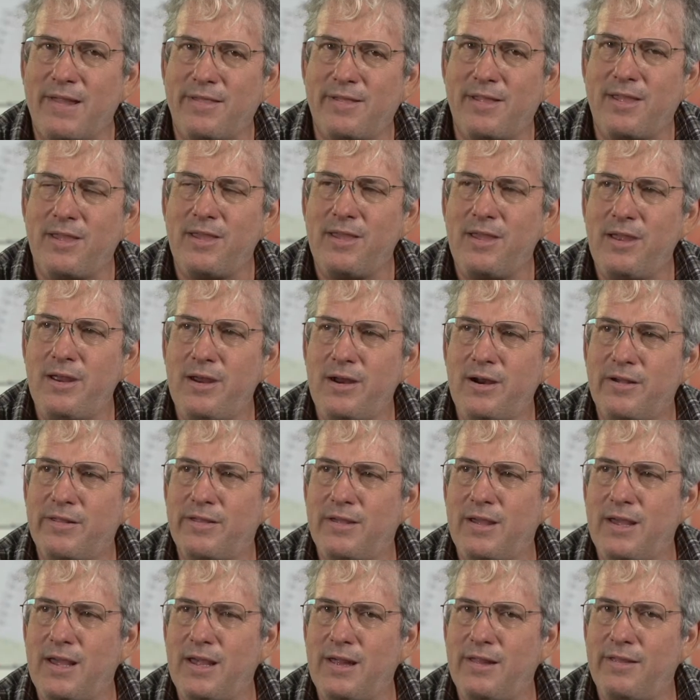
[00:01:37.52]
past
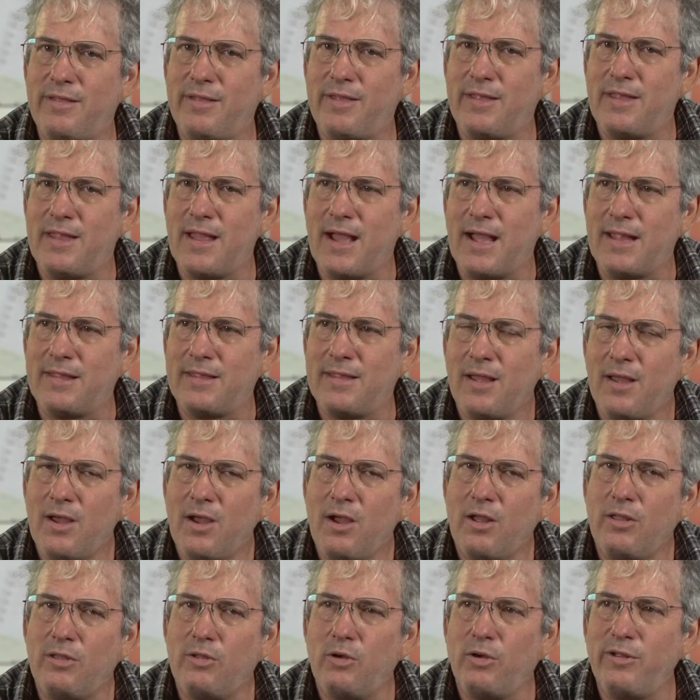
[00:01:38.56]
years is that
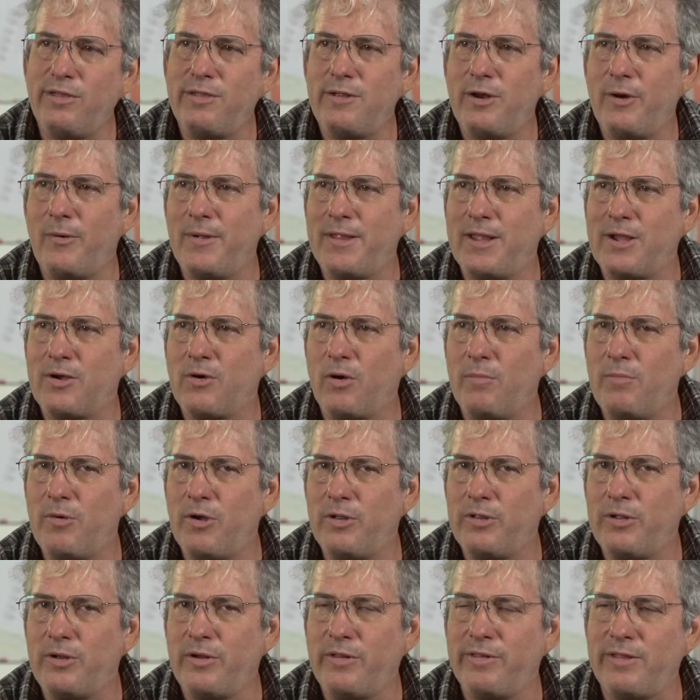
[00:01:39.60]
those theoretical
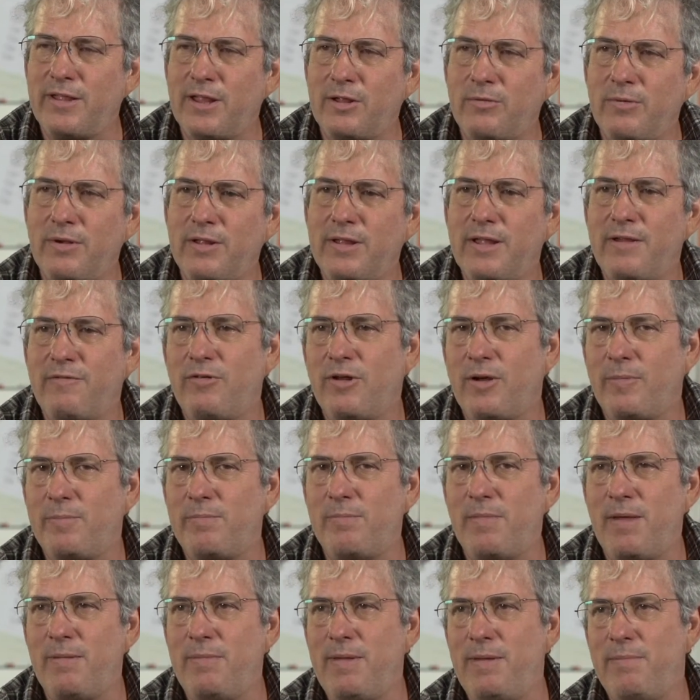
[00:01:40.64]
models that were
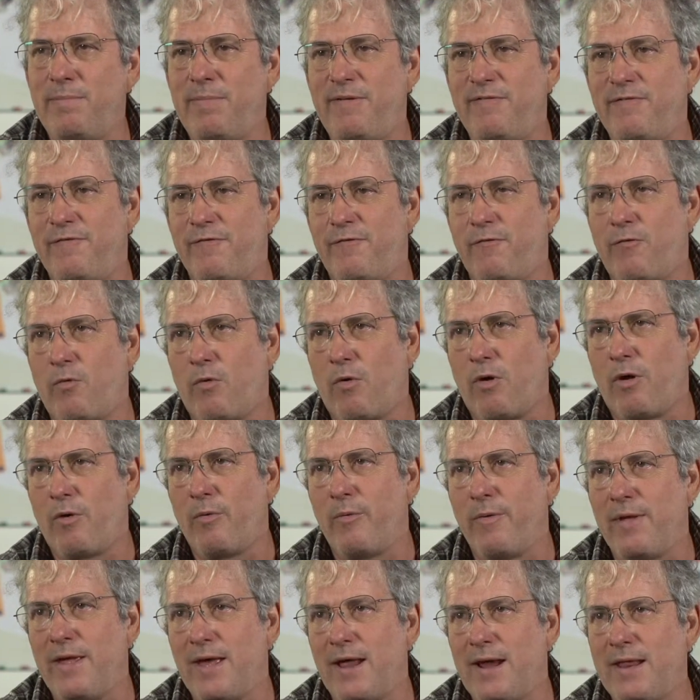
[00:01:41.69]
developed maybe
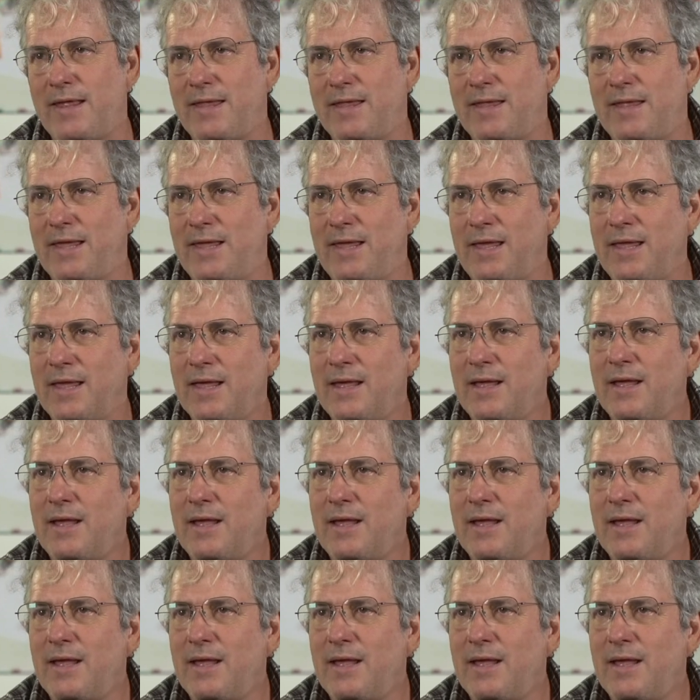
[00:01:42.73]
before reality